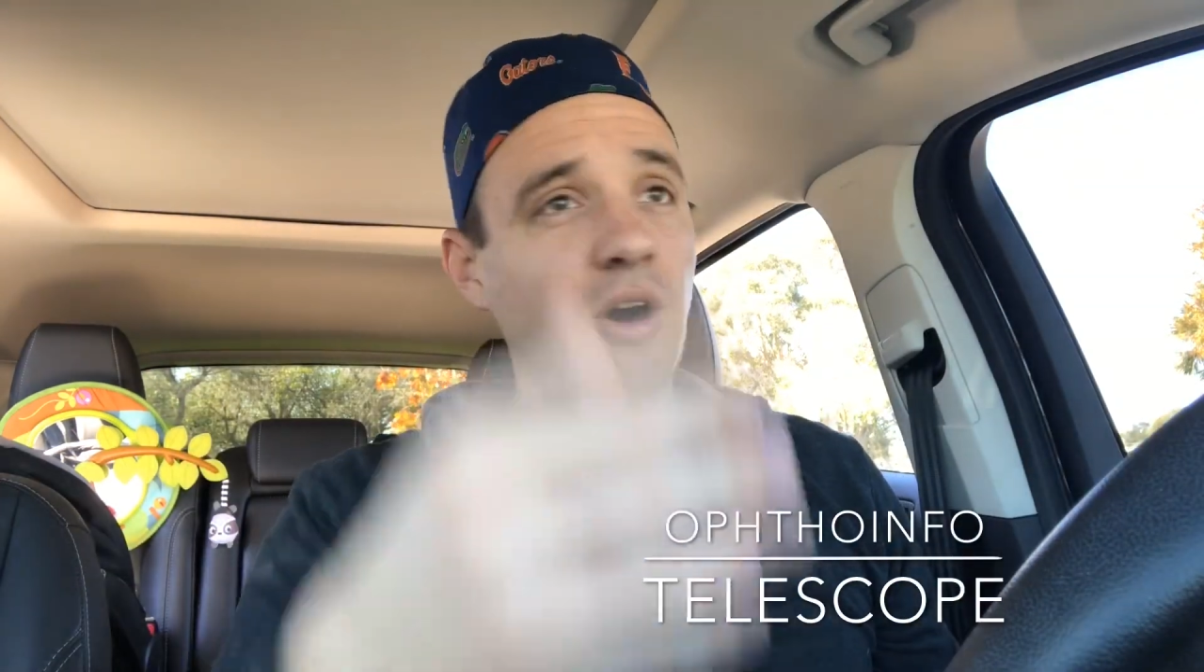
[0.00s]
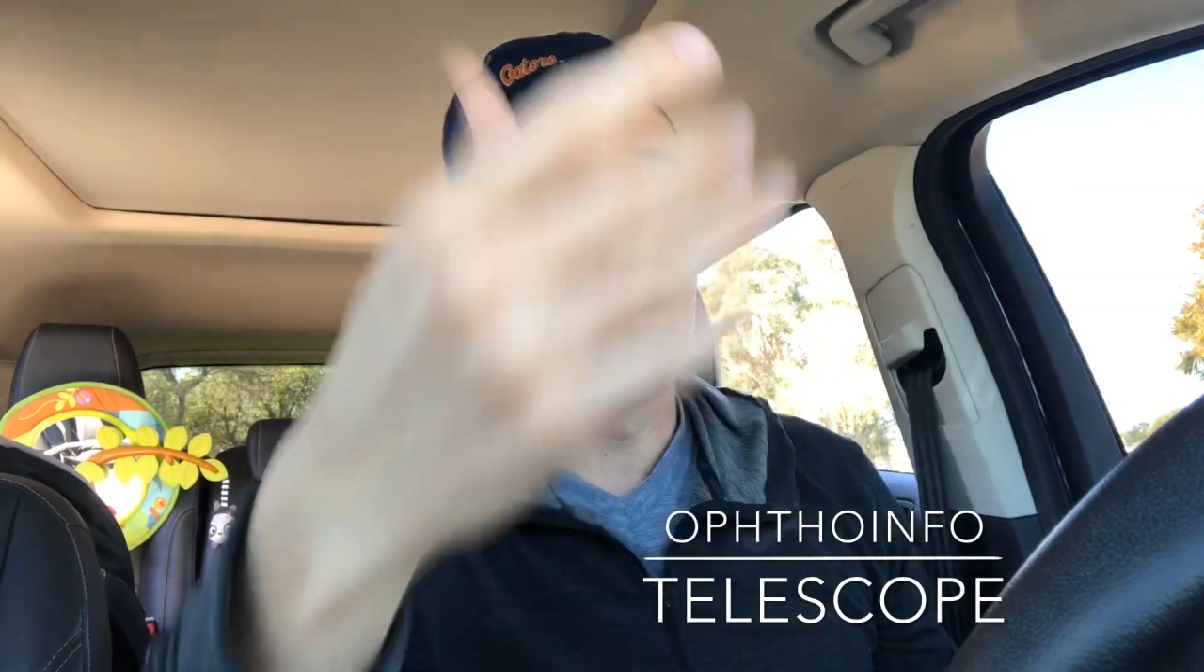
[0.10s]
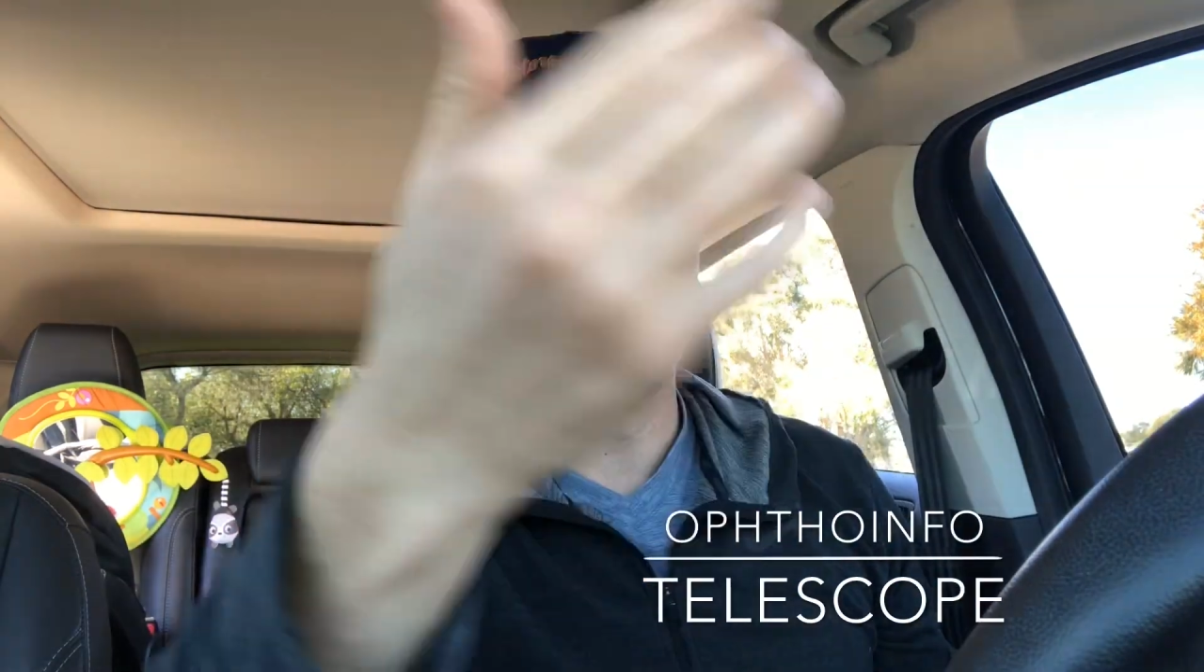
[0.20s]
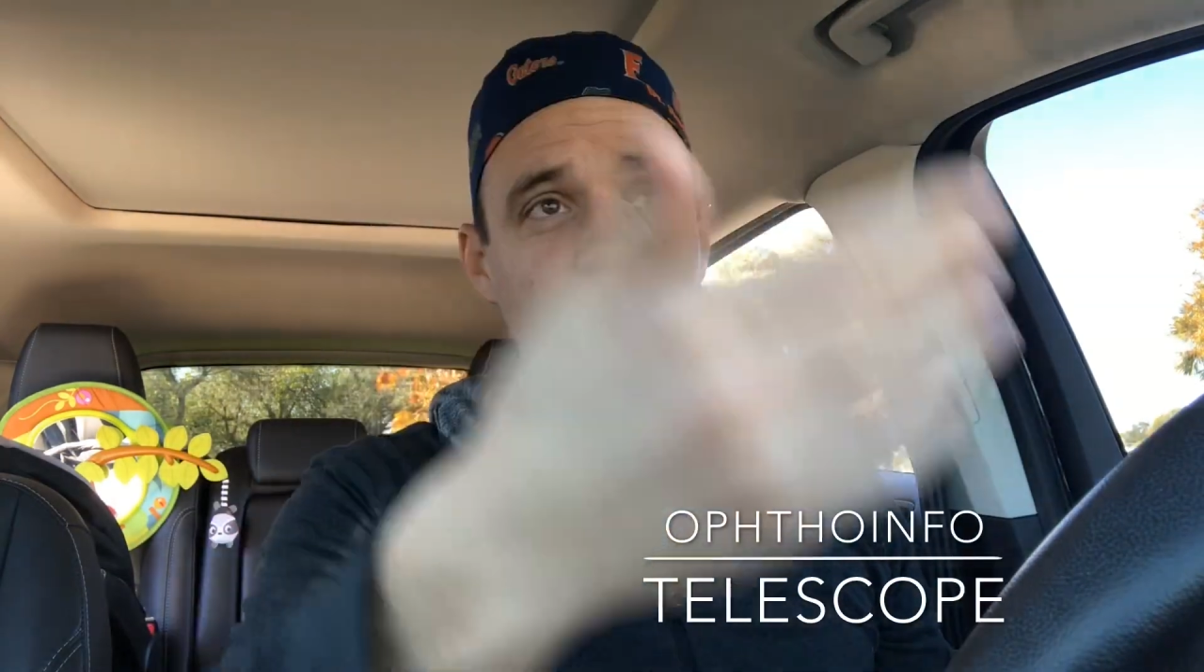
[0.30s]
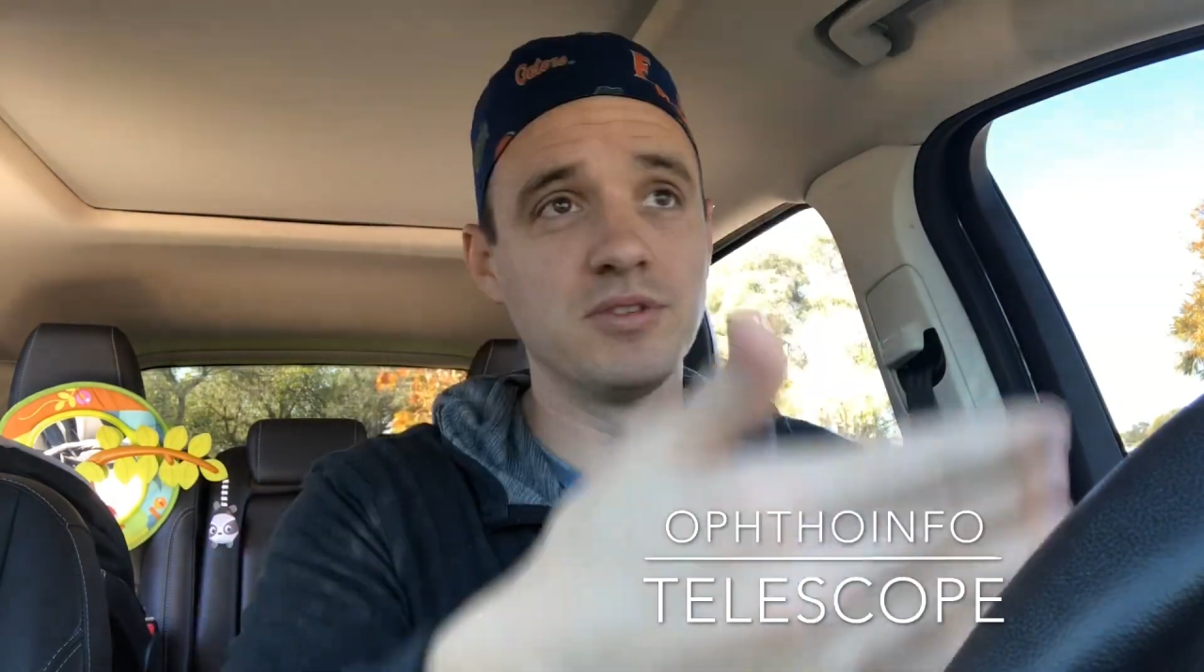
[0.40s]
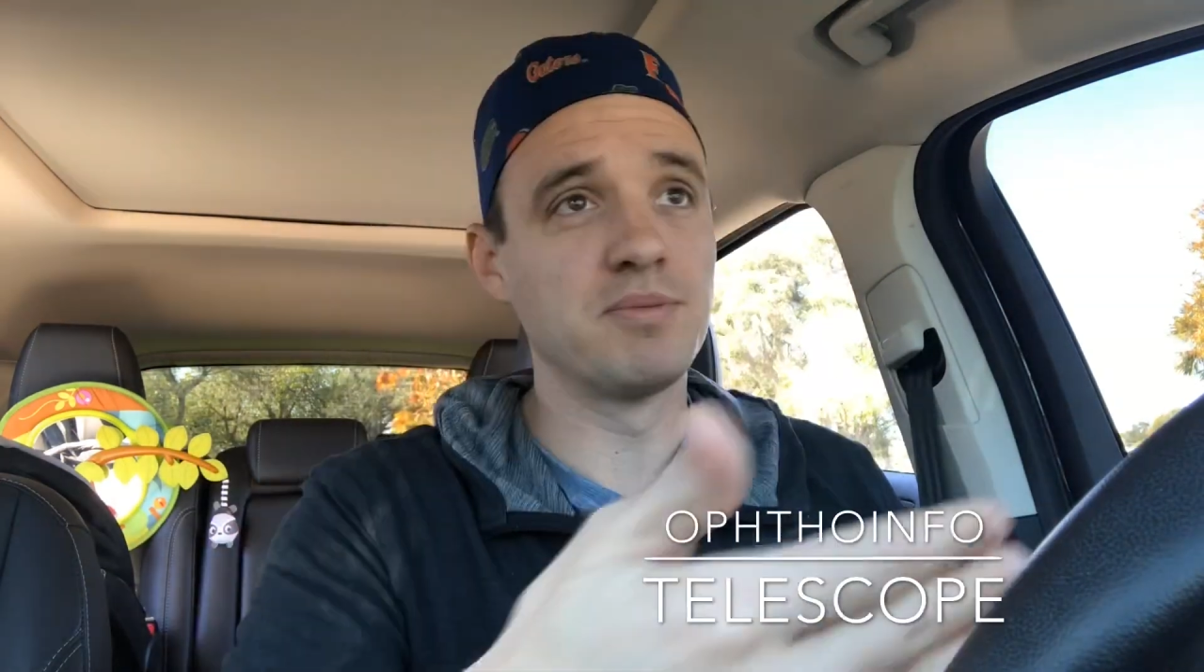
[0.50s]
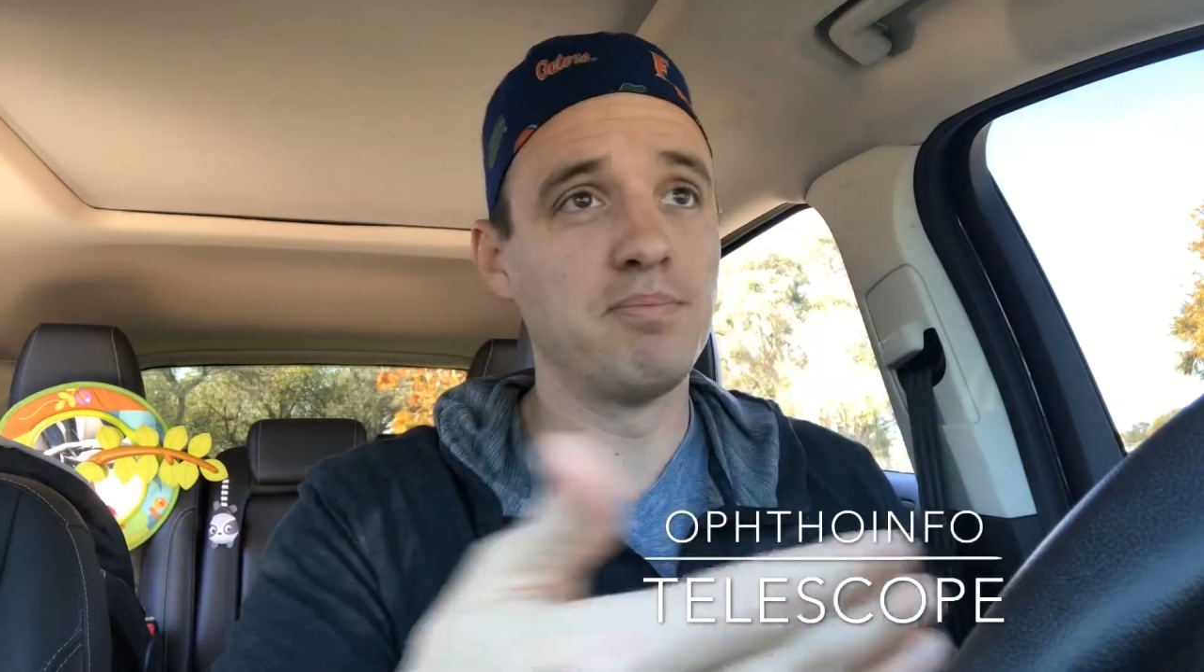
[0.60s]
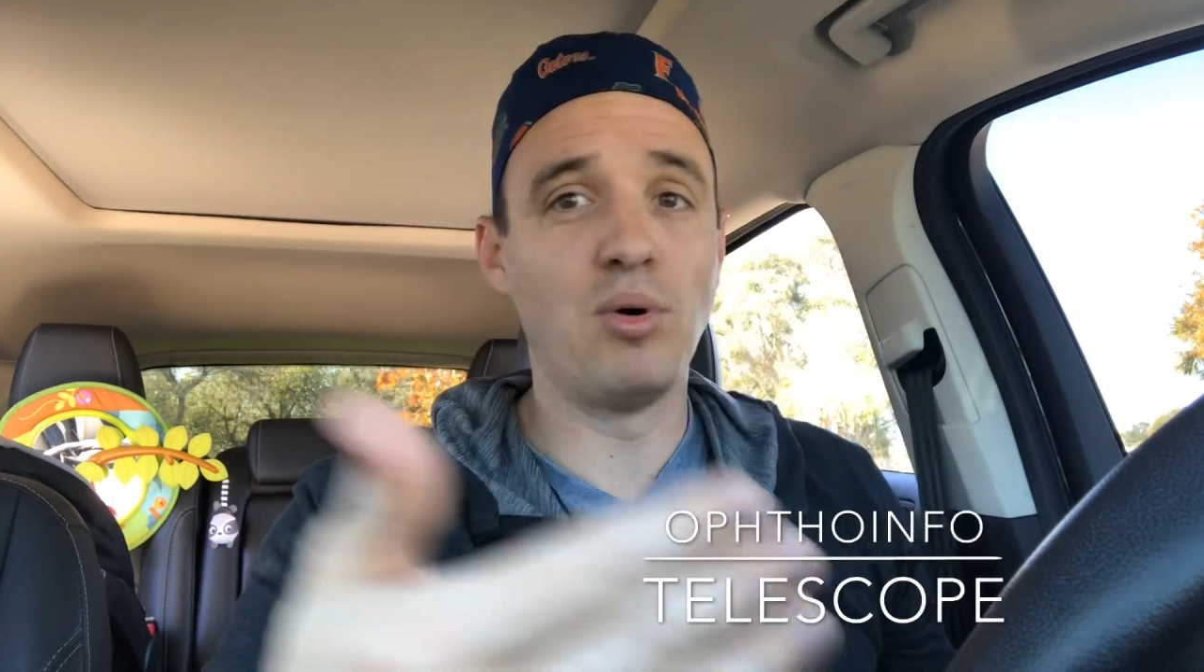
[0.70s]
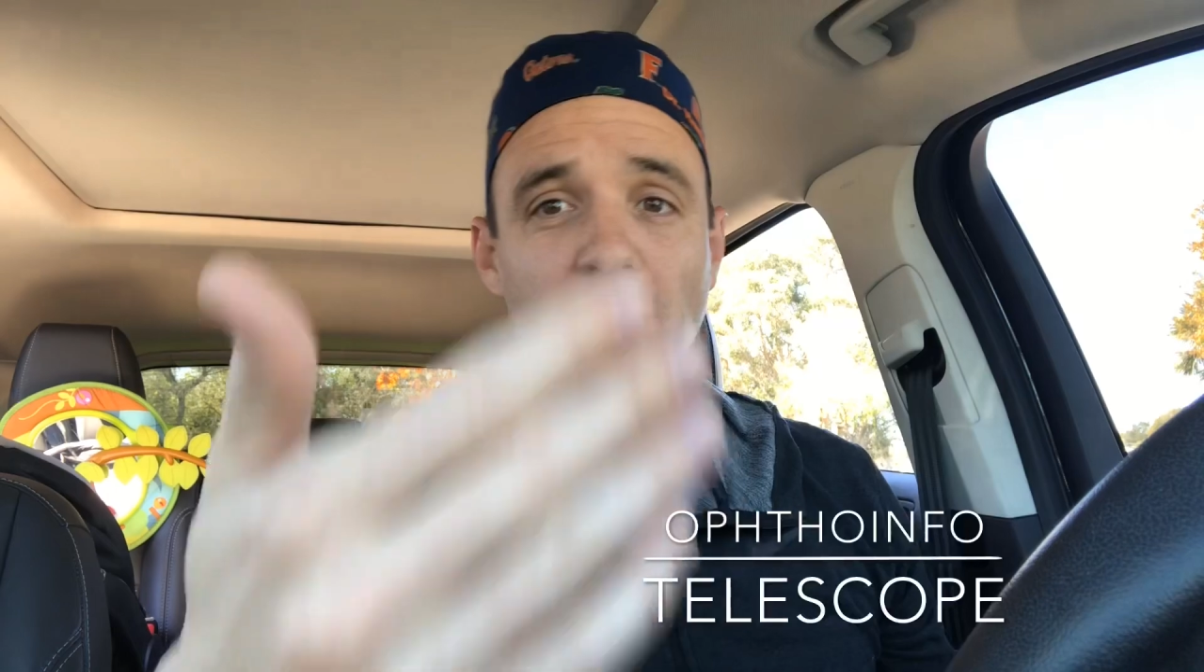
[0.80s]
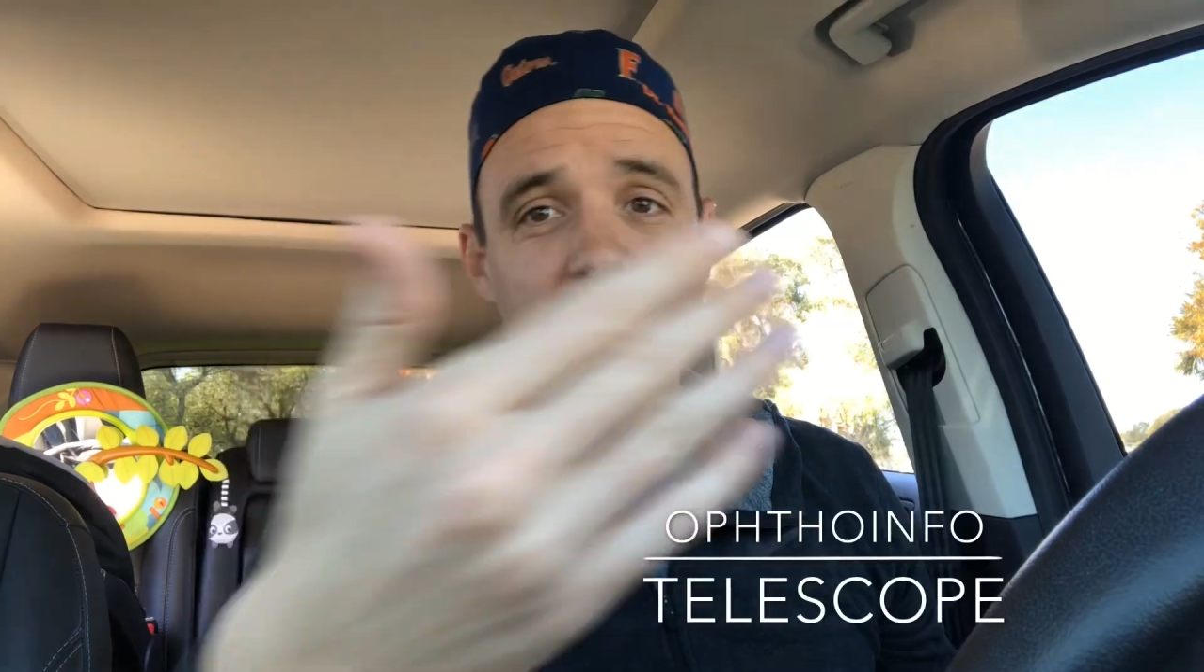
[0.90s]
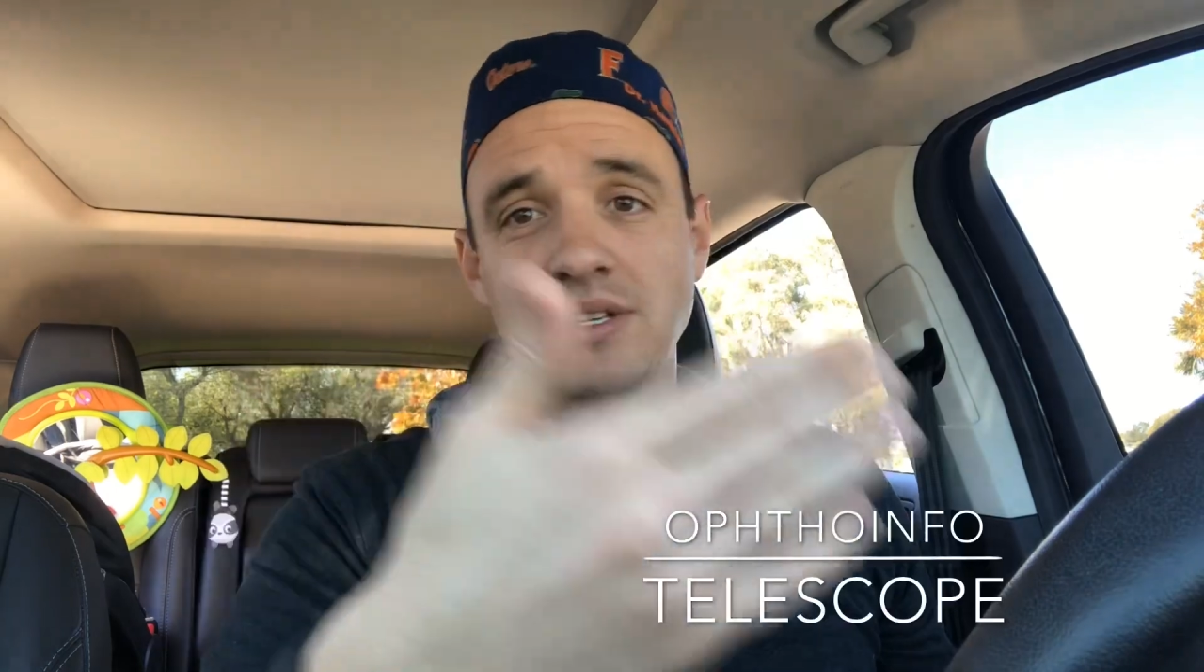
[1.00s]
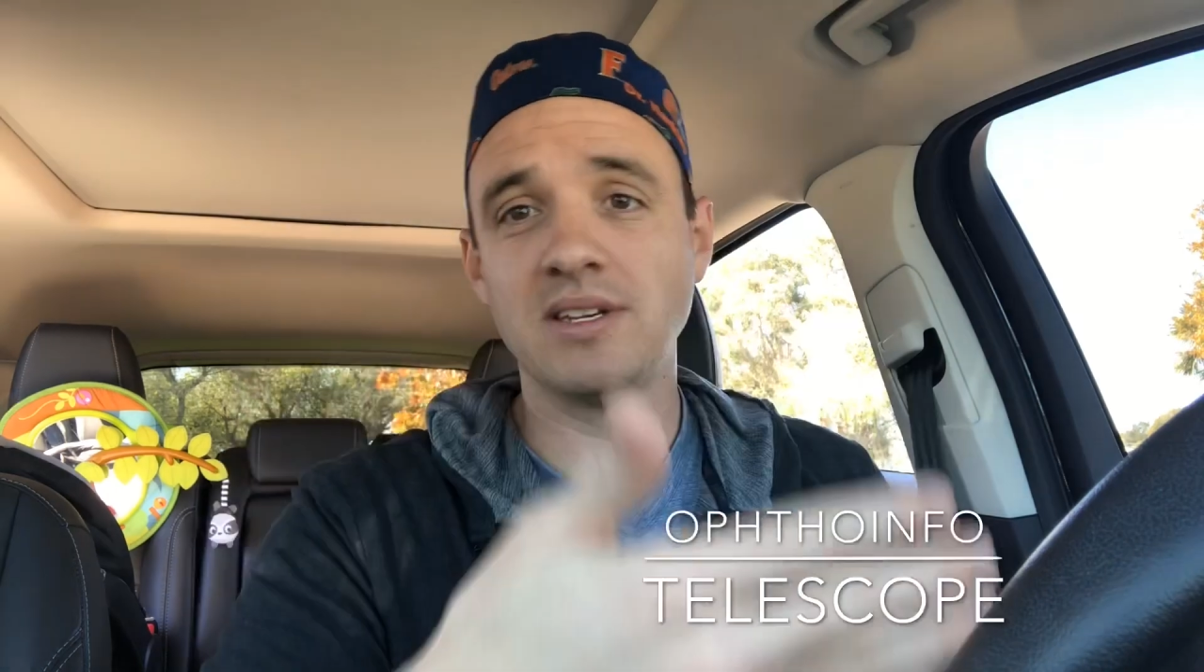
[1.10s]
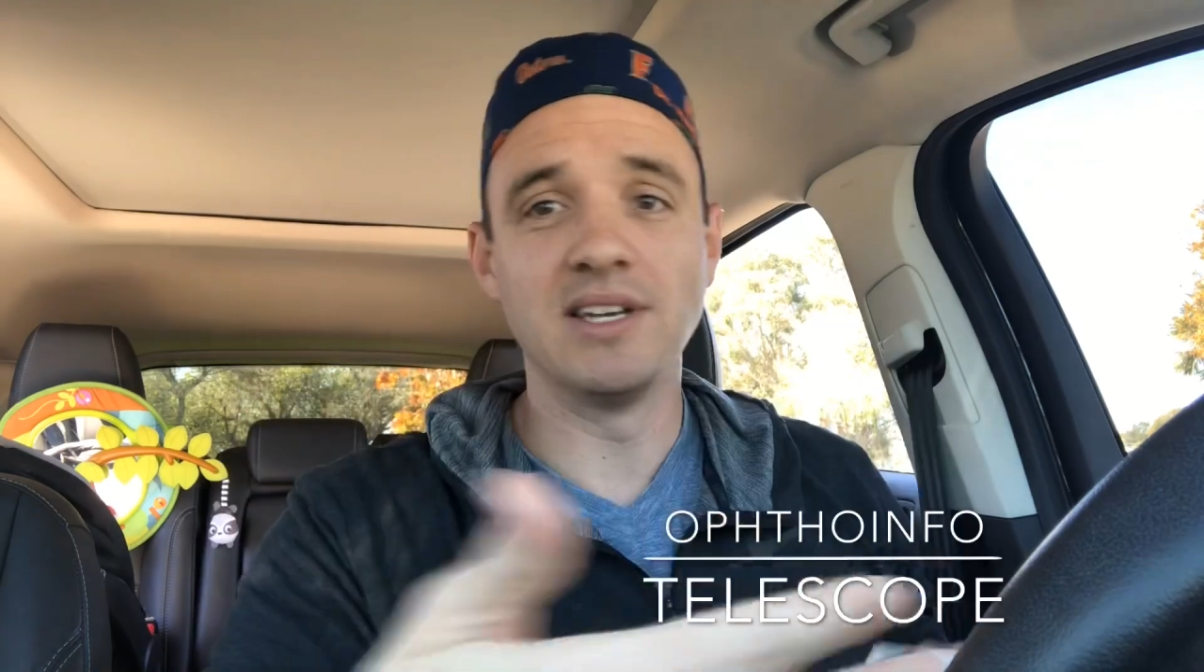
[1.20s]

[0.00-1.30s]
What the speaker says: all those points,